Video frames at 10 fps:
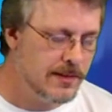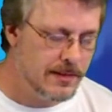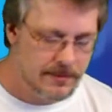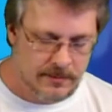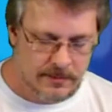
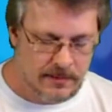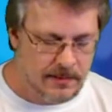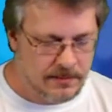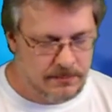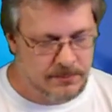Okay, the
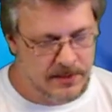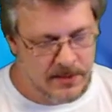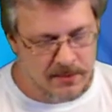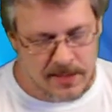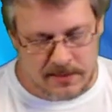uh,
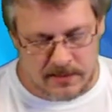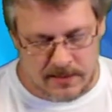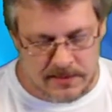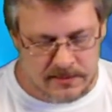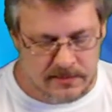computer
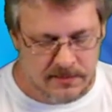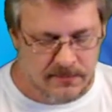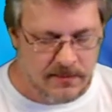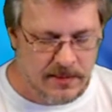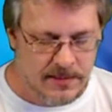recognized the
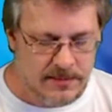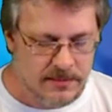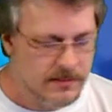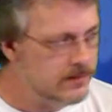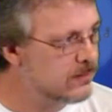
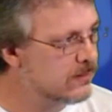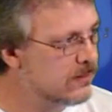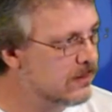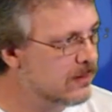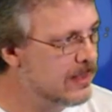device and
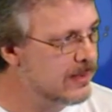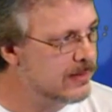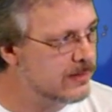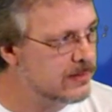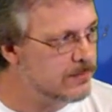the light
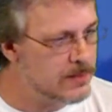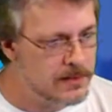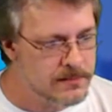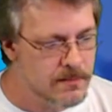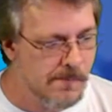did come
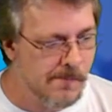on.